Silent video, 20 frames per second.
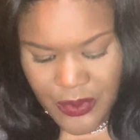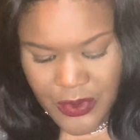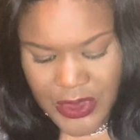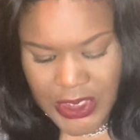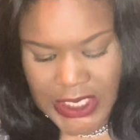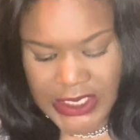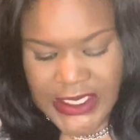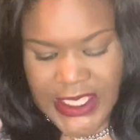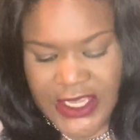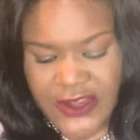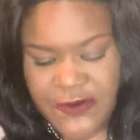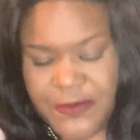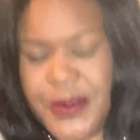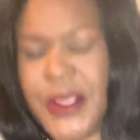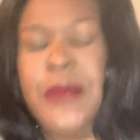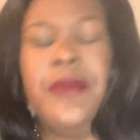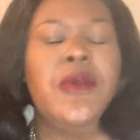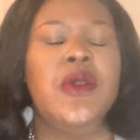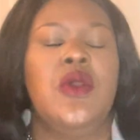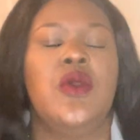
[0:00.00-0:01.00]
a lot of
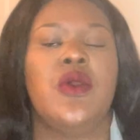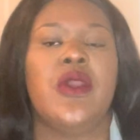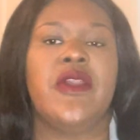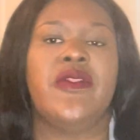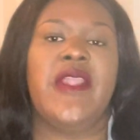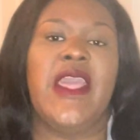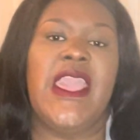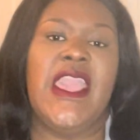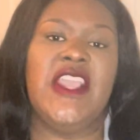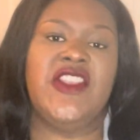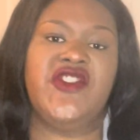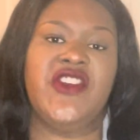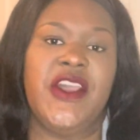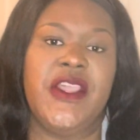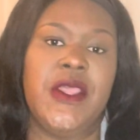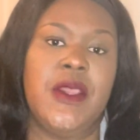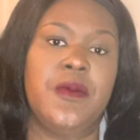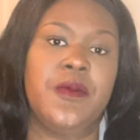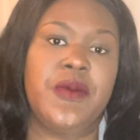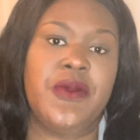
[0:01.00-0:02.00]
people who are in the
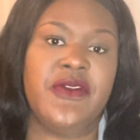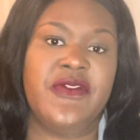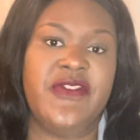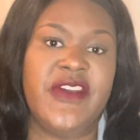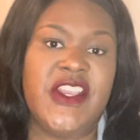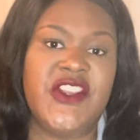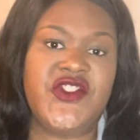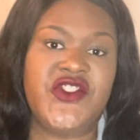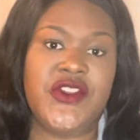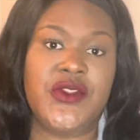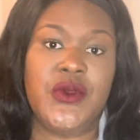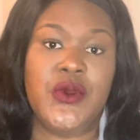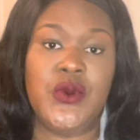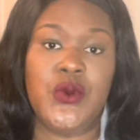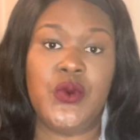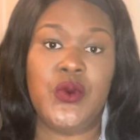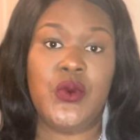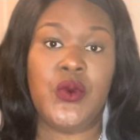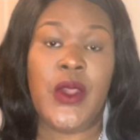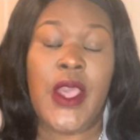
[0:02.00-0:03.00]
HIM profession
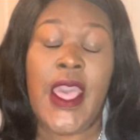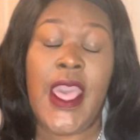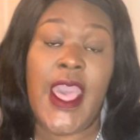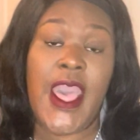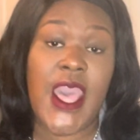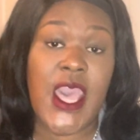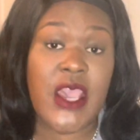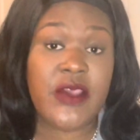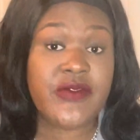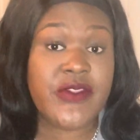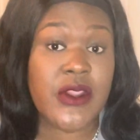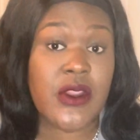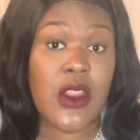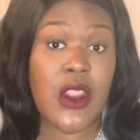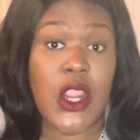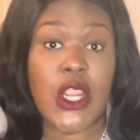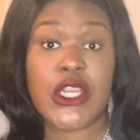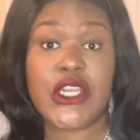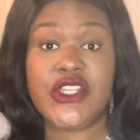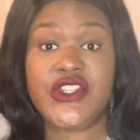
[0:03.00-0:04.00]
who have their
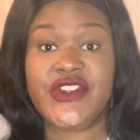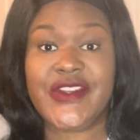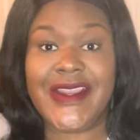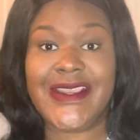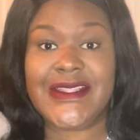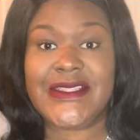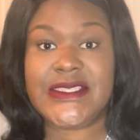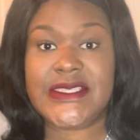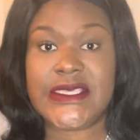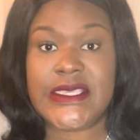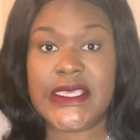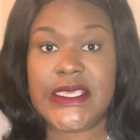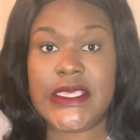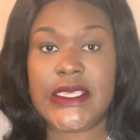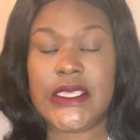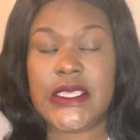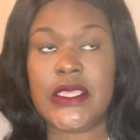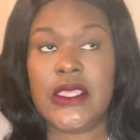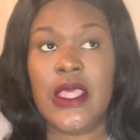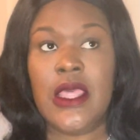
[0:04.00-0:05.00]

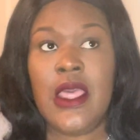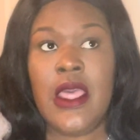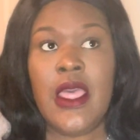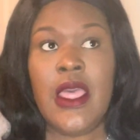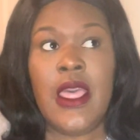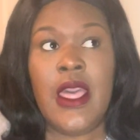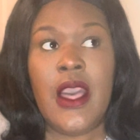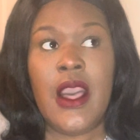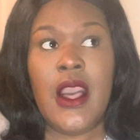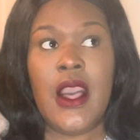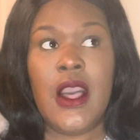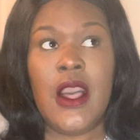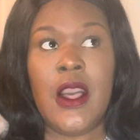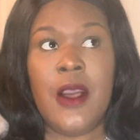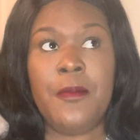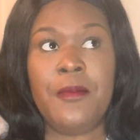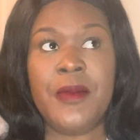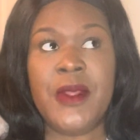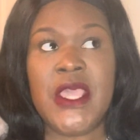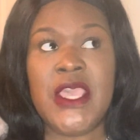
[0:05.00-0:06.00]
RHIT,
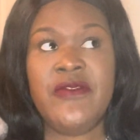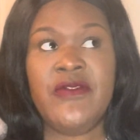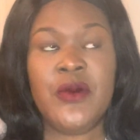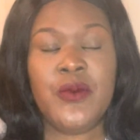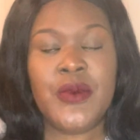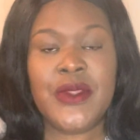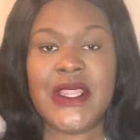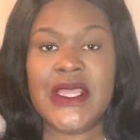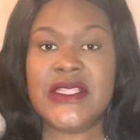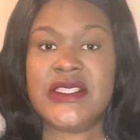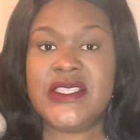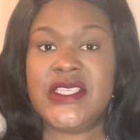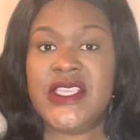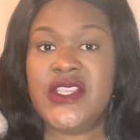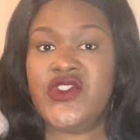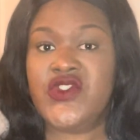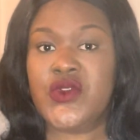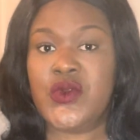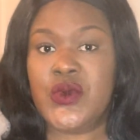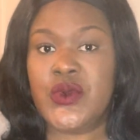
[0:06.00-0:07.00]
even when I
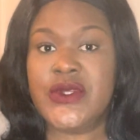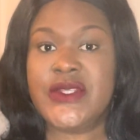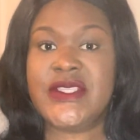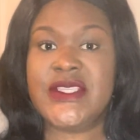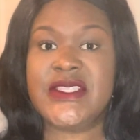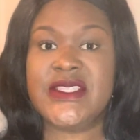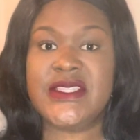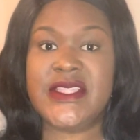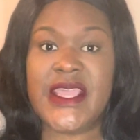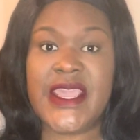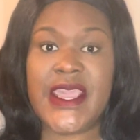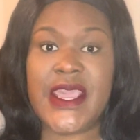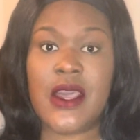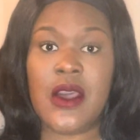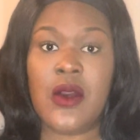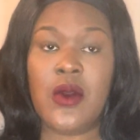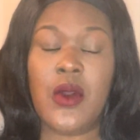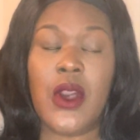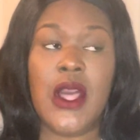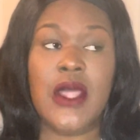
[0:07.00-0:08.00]
teach courses
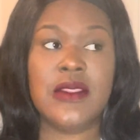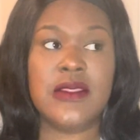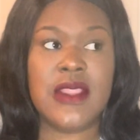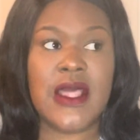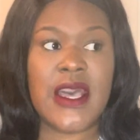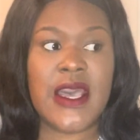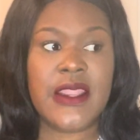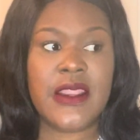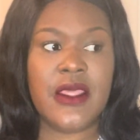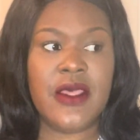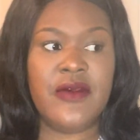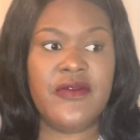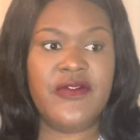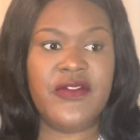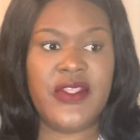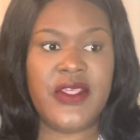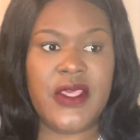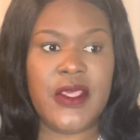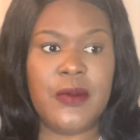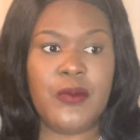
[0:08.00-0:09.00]
now, a lot of
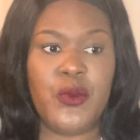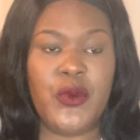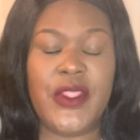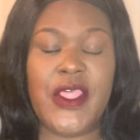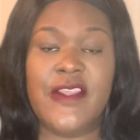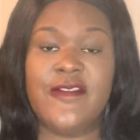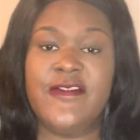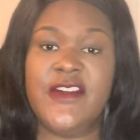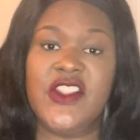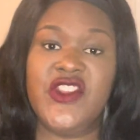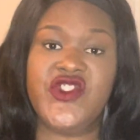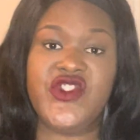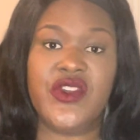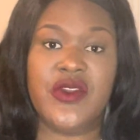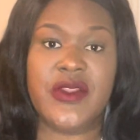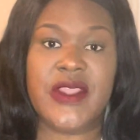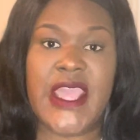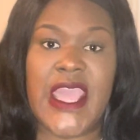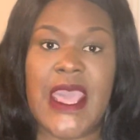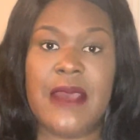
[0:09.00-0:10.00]
them, when they finish
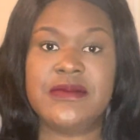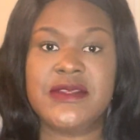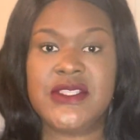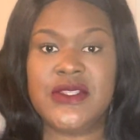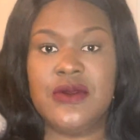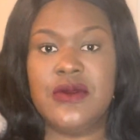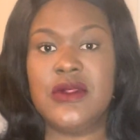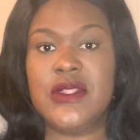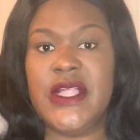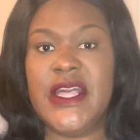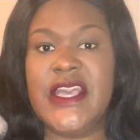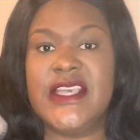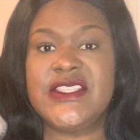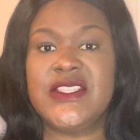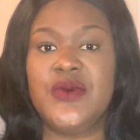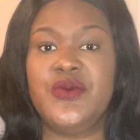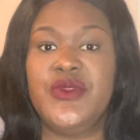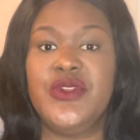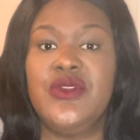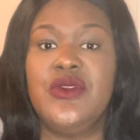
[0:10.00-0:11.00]
their capstone class,
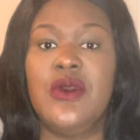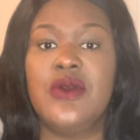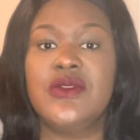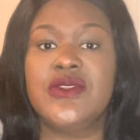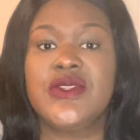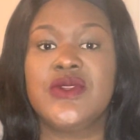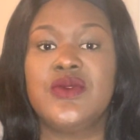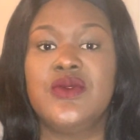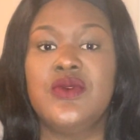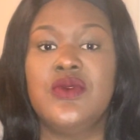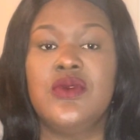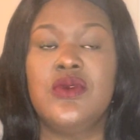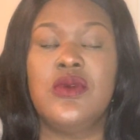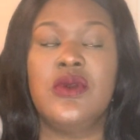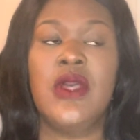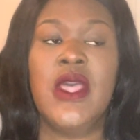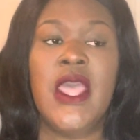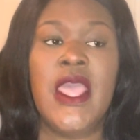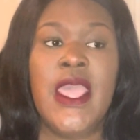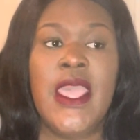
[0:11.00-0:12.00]
so when you go to
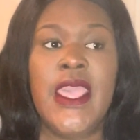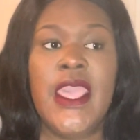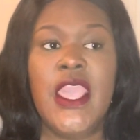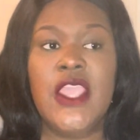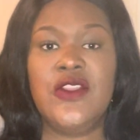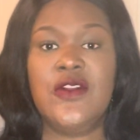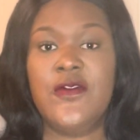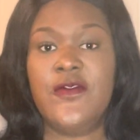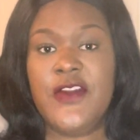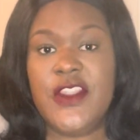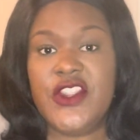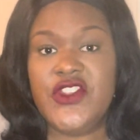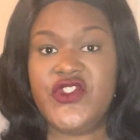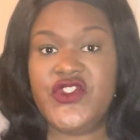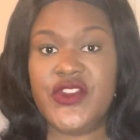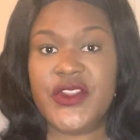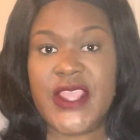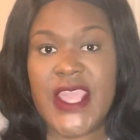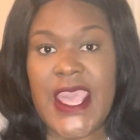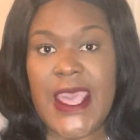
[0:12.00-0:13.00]
school and you finish
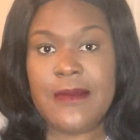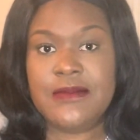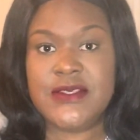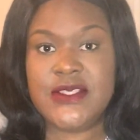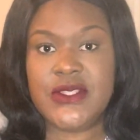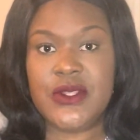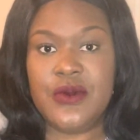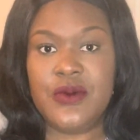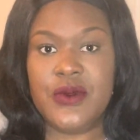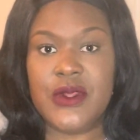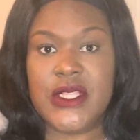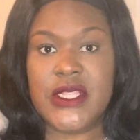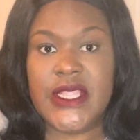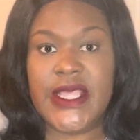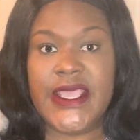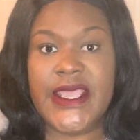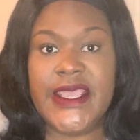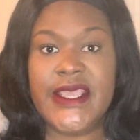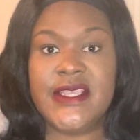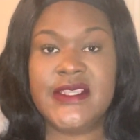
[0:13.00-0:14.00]
your capstone
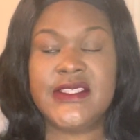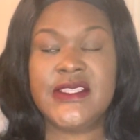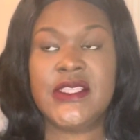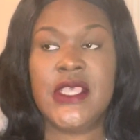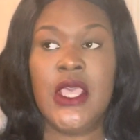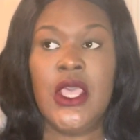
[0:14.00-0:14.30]
class,